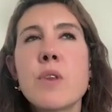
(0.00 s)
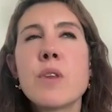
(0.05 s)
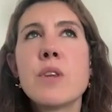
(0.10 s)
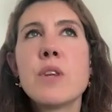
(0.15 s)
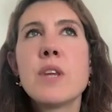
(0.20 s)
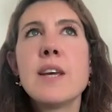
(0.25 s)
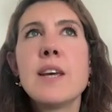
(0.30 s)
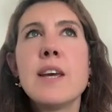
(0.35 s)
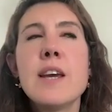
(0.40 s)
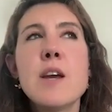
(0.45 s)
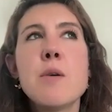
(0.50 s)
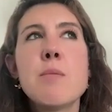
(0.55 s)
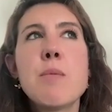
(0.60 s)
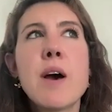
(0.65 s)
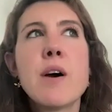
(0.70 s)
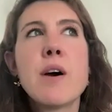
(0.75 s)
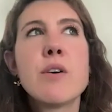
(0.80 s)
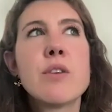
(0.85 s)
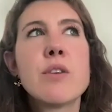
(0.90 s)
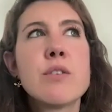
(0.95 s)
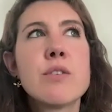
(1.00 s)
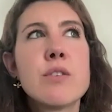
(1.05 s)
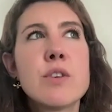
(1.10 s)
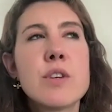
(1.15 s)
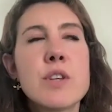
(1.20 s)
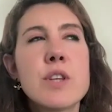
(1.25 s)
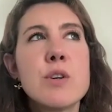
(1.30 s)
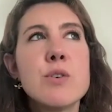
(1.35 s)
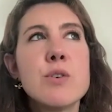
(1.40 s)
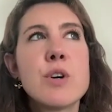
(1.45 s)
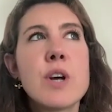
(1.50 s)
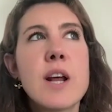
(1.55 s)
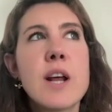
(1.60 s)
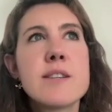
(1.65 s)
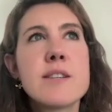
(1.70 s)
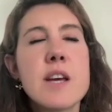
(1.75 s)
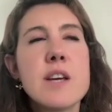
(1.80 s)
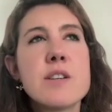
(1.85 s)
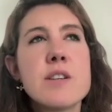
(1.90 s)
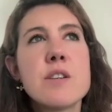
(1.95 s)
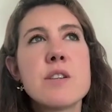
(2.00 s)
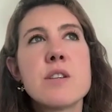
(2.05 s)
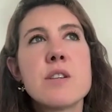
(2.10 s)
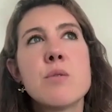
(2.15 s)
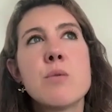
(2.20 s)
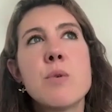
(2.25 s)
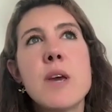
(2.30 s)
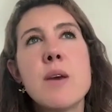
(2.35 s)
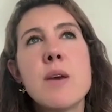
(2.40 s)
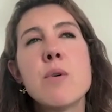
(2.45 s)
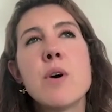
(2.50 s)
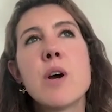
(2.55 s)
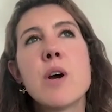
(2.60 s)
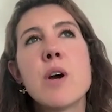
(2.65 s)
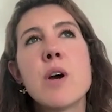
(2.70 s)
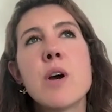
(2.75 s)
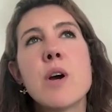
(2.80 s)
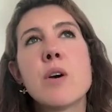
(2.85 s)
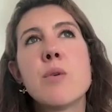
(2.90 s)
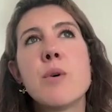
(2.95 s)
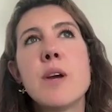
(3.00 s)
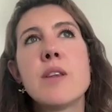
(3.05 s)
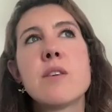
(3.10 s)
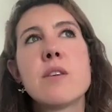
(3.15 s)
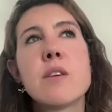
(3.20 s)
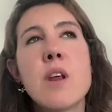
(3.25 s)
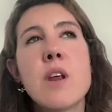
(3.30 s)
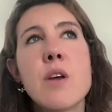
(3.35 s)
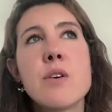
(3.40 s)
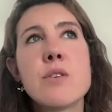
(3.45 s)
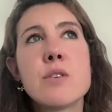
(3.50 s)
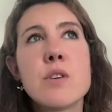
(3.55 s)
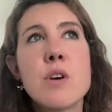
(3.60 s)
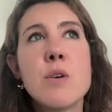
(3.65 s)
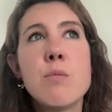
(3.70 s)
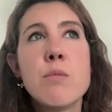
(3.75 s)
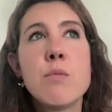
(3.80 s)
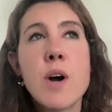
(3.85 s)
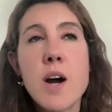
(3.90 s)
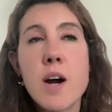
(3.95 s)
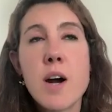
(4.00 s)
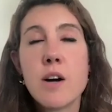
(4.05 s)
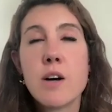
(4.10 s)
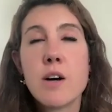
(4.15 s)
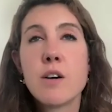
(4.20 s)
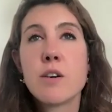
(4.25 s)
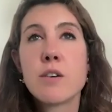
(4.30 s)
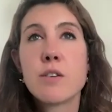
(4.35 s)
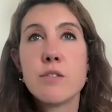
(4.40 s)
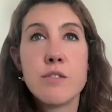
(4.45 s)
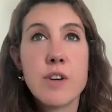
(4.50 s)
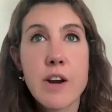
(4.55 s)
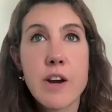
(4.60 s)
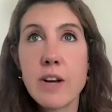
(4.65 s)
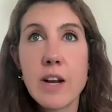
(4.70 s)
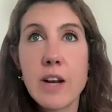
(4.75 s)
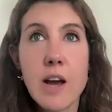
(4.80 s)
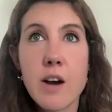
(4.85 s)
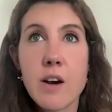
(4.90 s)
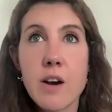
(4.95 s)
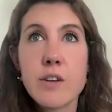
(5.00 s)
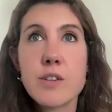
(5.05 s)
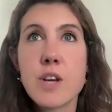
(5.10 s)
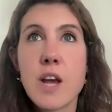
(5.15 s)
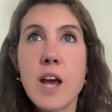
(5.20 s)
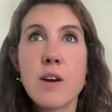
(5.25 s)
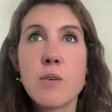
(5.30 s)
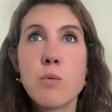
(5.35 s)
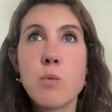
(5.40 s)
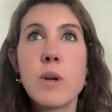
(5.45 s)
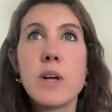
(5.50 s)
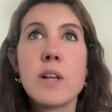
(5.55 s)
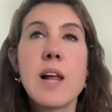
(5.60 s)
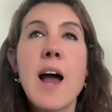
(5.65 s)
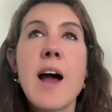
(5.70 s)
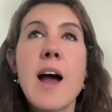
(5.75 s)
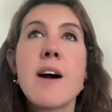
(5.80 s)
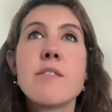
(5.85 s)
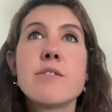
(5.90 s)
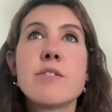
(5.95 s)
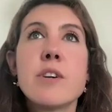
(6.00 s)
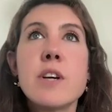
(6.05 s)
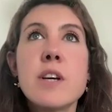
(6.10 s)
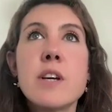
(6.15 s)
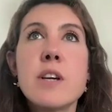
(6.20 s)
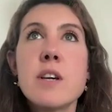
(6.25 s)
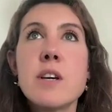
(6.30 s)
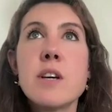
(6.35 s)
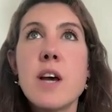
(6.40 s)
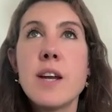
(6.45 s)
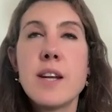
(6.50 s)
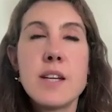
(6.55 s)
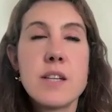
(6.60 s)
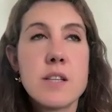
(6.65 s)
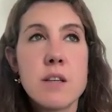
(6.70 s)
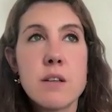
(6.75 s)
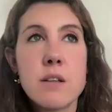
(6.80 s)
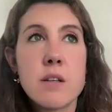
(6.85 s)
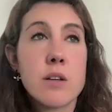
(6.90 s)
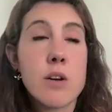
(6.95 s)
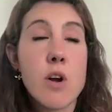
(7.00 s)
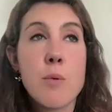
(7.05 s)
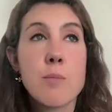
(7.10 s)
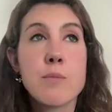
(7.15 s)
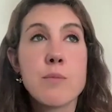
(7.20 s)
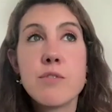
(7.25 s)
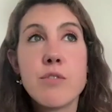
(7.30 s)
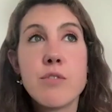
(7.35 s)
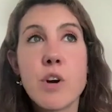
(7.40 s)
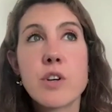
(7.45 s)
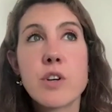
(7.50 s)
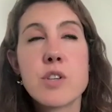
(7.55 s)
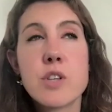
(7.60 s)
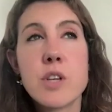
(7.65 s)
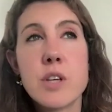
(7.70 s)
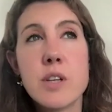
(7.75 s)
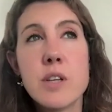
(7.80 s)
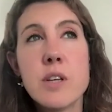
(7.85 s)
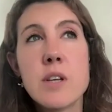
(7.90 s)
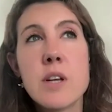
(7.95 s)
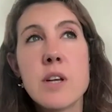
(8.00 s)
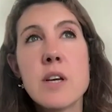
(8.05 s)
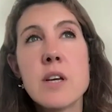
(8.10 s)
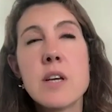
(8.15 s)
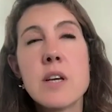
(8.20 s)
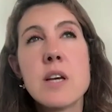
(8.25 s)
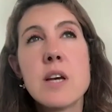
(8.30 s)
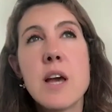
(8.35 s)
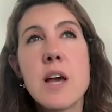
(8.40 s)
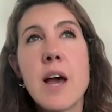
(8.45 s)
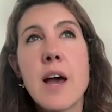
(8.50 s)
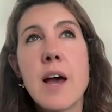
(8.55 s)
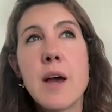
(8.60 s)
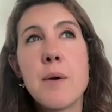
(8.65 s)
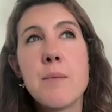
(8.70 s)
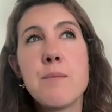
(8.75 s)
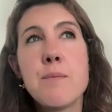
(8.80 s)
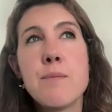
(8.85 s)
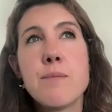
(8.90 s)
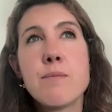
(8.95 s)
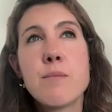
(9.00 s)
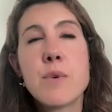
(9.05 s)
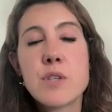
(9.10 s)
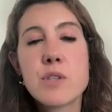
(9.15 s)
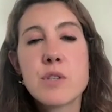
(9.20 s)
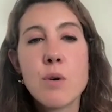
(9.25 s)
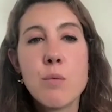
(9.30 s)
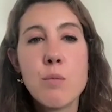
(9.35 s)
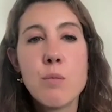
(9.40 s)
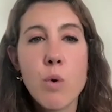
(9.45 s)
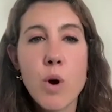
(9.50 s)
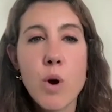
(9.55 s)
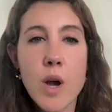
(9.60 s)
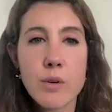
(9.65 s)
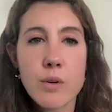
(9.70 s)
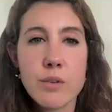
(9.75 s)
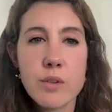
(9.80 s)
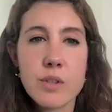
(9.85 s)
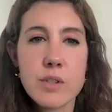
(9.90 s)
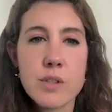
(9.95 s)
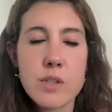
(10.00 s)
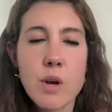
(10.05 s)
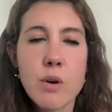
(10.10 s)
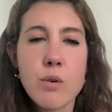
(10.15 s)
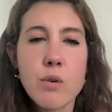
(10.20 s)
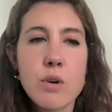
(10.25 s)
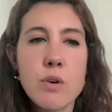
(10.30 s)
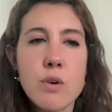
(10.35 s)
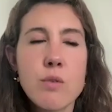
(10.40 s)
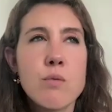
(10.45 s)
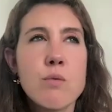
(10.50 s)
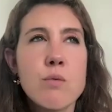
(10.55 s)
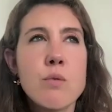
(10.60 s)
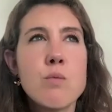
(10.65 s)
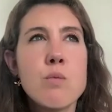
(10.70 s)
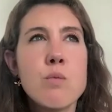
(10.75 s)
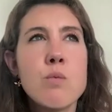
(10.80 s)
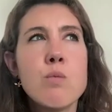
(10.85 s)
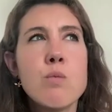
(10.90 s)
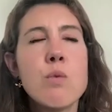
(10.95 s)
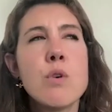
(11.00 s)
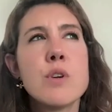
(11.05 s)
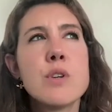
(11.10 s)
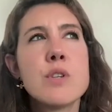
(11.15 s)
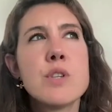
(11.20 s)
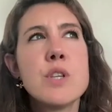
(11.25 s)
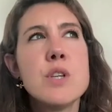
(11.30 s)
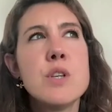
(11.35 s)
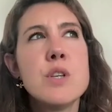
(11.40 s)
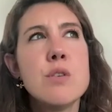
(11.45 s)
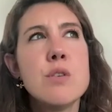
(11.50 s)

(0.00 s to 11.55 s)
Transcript: Thinking about the organizations that we work with, some are very large and will have an internal comms function, but some won't. So what's